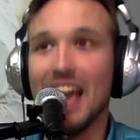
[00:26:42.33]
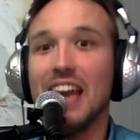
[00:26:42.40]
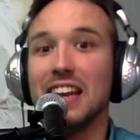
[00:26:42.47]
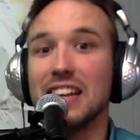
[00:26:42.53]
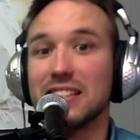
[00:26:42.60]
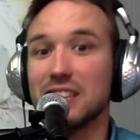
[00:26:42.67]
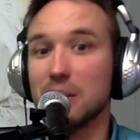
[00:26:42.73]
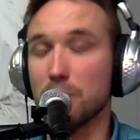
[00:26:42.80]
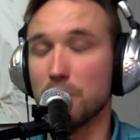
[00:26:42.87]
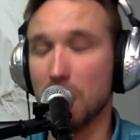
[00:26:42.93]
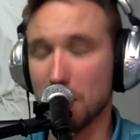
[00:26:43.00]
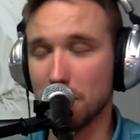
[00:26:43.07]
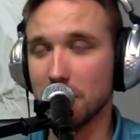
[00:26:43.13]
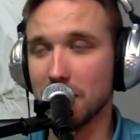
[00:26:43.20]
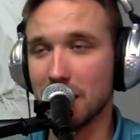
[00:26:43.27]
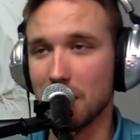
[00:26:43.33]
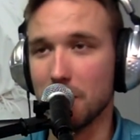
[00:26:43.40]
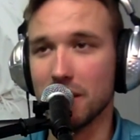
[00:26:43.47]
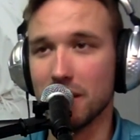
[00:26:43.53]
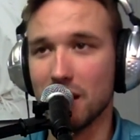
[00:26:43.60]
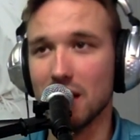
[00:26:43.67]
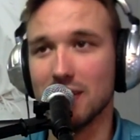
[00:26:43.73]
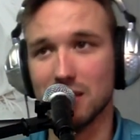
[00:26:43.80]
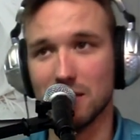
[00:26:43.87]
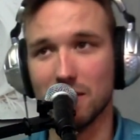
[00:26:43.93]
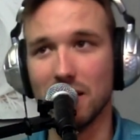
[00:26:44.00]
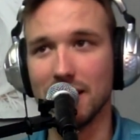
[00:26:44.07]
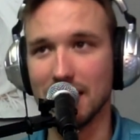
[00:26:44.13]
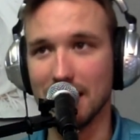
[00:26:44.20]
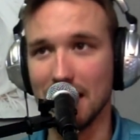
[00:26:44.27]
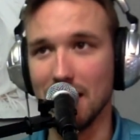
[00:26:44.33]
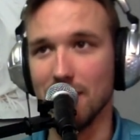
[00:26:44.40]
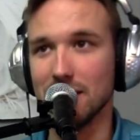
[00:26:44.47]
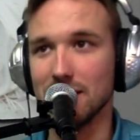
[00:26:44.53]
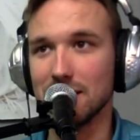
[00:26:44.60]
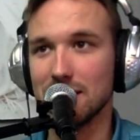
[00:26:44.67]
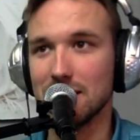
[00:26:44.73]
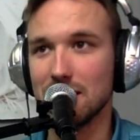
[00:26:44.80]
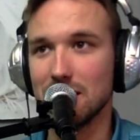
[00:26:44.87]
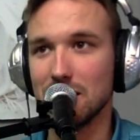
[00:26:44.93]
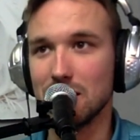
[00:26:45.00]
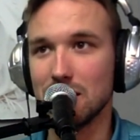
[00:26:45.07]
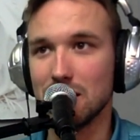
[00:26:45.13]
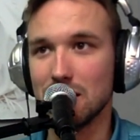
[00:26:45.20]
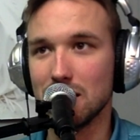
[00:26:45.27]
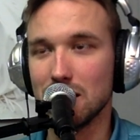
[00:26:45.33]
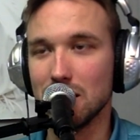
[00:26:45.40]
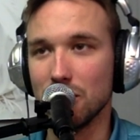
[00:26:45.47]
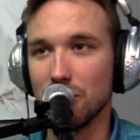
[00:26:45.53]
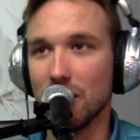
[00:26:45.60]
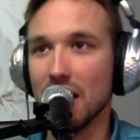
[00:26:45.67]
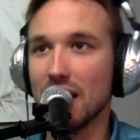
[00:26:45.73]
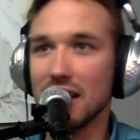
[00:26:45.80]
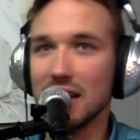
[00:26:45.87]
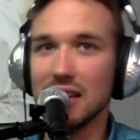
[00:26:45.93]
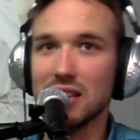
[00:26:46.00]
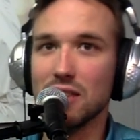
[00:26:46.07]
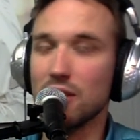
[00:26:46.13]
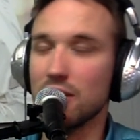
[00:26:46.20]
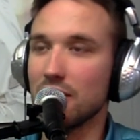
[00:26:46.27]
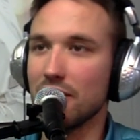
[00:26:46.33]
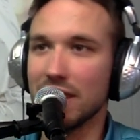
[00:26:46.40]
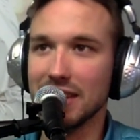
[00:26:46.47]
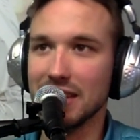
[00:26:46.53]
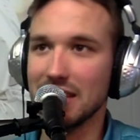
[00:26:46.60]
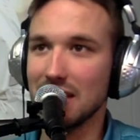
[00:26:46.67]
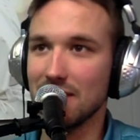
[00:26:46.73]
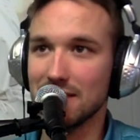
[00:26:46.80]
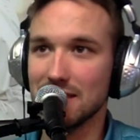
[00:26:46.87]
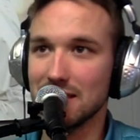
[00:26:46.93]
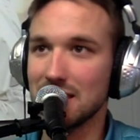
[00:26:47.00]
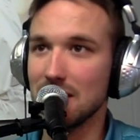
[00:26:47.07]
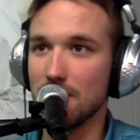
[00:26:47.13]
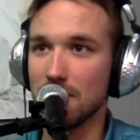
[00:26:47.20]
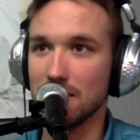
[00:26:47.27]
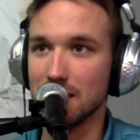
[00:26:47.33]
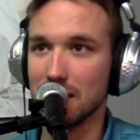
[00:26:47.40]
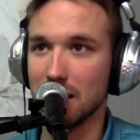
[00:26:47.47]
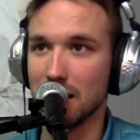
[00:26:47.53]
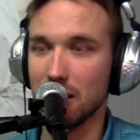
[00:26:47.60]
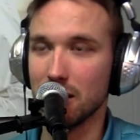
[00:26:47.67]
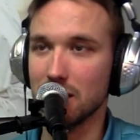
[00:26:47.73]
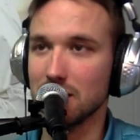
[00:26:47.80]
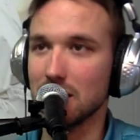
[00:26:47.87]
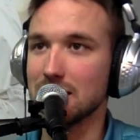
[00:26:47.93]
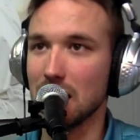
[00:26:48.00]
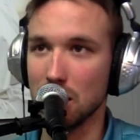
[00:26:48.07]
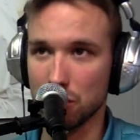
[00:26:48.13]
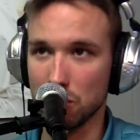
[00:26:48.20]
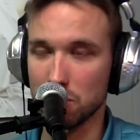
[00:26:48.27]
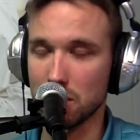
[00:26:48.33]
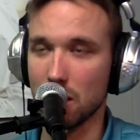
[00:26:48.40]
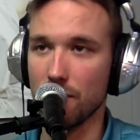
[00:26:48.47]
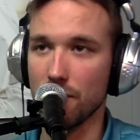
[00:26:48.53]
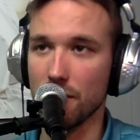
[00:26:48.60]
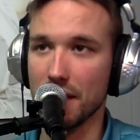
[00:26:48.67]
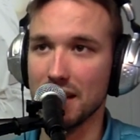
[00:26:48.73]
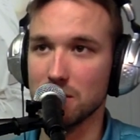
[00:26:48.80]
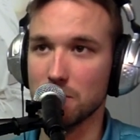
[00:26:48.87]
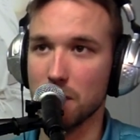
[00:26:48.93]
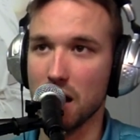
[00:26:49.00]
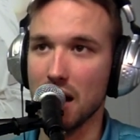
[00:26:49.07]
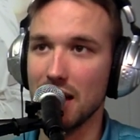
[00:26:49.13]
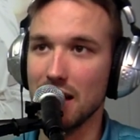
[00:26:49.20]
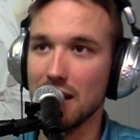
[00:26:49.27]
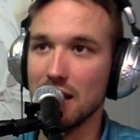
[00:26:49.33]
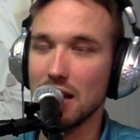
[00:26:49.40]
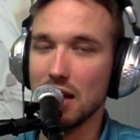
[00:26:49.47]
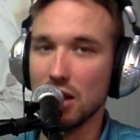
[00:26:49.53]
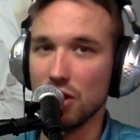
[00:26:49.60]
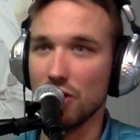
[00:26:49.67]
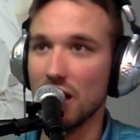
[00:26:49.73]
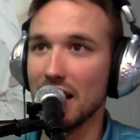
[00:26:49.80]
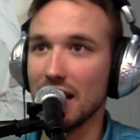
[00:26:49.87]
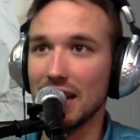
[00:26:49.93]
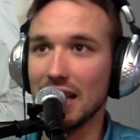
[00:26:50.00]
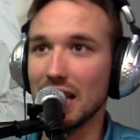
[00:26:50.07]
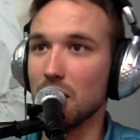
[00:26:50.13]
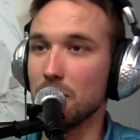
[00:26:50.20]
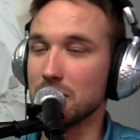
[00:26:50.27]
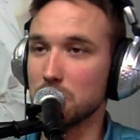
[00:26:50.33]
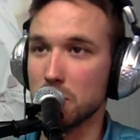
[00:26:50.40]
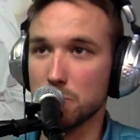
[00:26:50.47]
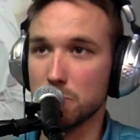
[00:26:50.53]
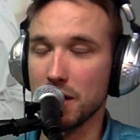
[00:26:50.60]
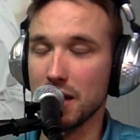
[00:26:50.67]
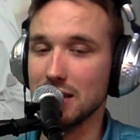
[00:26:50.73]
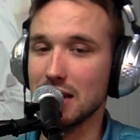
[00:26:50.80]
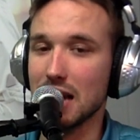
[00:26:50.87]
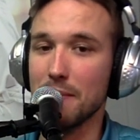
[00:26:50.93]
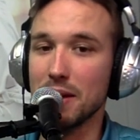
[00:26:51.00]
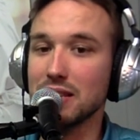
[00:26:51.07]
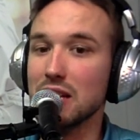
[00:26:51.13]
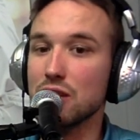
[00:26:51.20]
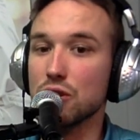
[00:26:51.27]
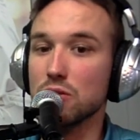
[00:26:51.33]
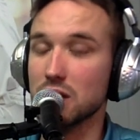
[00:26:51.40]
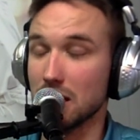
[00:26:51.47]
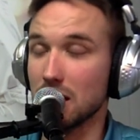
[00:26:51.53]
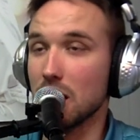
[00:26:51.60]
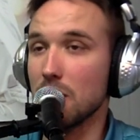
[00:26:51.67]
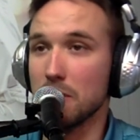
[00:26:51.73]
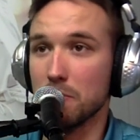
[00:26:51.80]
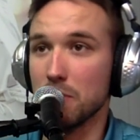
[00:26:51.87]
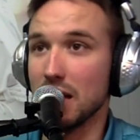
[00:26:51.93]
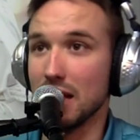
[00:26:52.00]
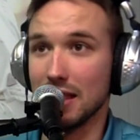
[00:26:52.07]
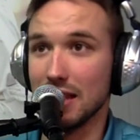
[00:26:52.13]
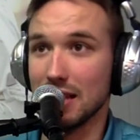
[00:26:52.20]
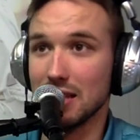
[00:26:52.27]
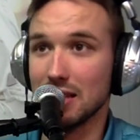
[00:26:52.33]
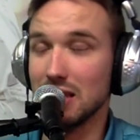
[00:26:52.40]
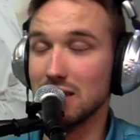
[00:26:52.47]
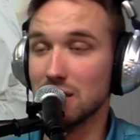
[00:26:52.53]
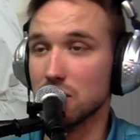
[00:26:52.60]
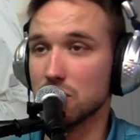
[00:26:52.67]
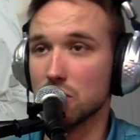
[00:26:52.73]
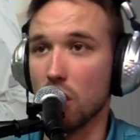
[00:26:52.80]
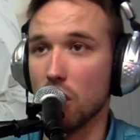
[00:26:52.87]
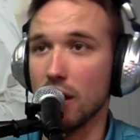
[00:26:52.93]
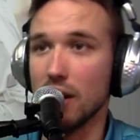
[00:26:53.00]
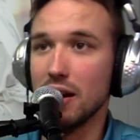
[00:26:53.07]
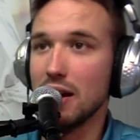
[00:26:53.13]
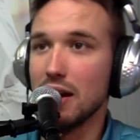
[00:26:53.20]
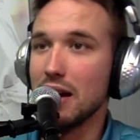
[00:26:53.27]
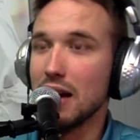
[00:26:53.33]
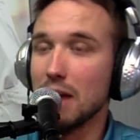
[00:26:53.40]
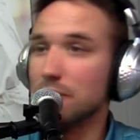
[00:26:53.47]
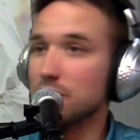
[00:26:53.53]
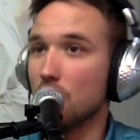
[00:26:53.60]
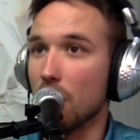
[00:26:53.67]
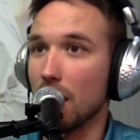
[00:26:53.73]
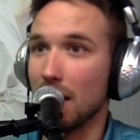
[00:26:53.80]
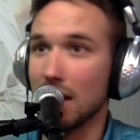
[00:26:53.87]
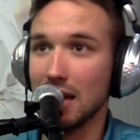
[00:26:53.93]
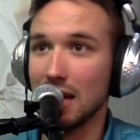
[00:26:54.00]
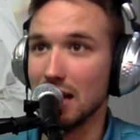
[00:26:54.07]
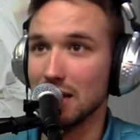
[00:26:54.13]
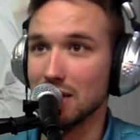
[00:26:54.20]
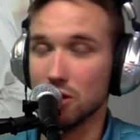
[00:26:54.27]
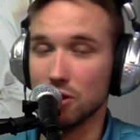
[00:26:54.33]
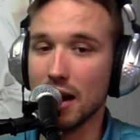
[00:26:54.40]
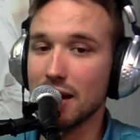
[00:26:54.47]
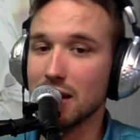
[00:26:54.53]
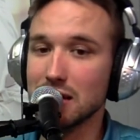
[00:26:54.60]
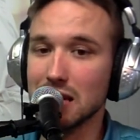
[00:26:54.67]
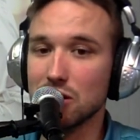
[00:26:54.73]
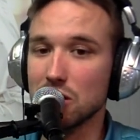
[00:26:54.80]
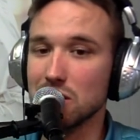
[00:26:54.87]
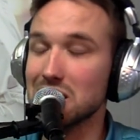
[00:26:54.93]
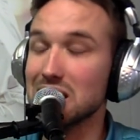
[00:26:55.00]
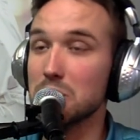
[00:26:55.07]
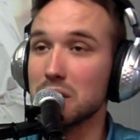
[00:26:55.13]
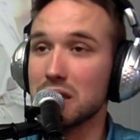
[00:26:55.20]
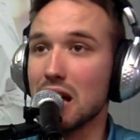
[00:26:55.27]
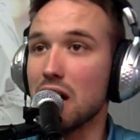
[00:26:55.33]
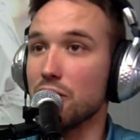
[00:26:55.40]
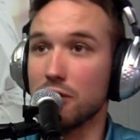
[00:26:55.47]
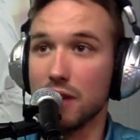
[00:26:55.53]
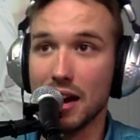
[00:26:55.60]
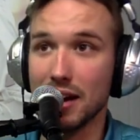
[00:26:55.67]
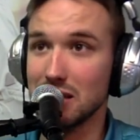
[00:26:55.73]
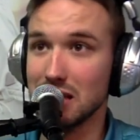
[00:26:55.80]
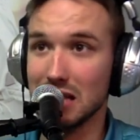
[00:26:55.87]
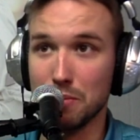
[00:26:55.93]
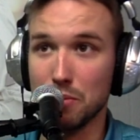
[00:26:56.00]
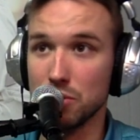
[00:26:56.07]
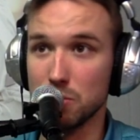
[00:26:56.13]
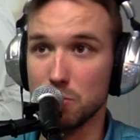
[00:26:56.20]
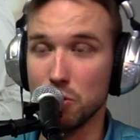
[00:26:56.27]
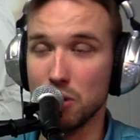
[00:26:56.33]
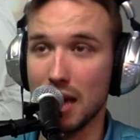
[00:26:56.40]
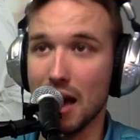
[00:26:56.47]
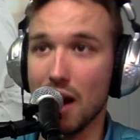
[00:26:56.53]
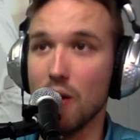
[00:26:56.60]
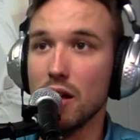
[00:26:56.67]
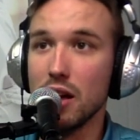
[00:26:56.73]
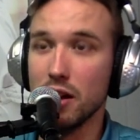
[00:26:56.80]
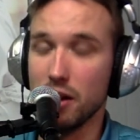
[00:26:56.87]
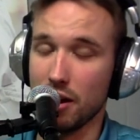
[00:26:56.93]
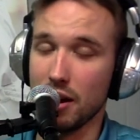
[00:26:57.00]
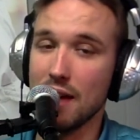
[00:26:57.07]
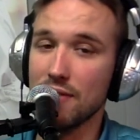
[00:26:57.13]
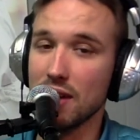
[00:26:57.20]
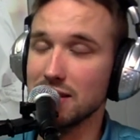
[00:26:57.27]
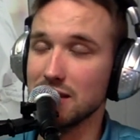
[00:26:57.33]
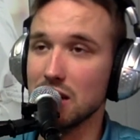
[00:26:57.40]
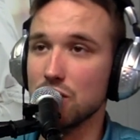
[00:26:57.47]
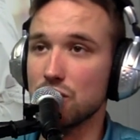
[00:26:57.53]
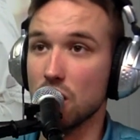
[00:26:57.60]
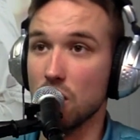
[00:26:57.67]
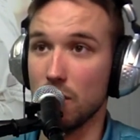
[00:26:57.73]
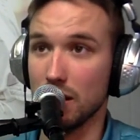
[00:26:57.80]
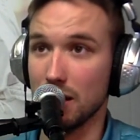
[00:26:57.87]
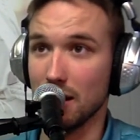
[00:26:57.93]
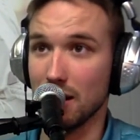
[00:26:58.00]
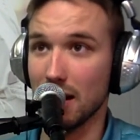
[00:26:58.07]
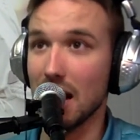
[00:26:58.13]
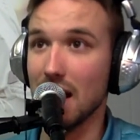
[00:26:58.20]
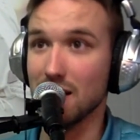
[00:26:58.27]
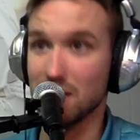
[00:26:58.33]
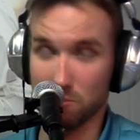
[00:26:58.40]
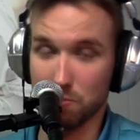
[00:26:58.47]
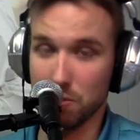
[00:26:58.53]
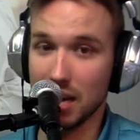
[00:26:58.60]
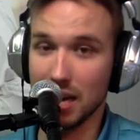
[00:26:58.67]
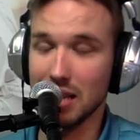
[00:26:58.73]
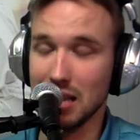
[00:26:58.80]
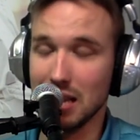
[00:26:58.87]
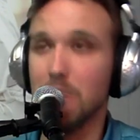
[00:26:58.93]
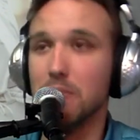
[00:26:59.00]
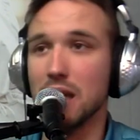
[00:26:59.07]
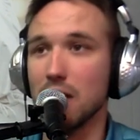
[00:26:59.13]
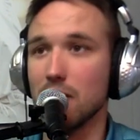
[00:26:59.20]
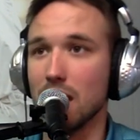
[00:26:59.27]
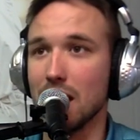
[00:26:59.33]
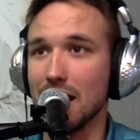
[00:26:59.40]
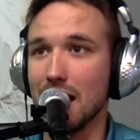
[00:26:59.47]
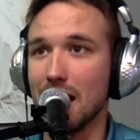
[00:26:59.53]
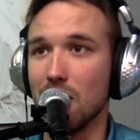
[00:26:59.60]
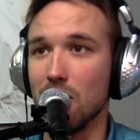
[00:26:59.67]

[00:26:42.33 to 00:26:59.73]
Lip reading: And it's going to probably come at the cost of Devontae Davis. You're not going to get Devontae Davis's defense in there because Isaiah Joe's going to fill that spot. You're not going to get him as much playing time. Isaiah Joe's going to come and play. He's going to start. I'm sorry. He is. You're not going to take Justin Smith out. You're not going to take Moses Moody out. You're going to have Isaiah Joe in there, a guy that's playing in the NBA right now.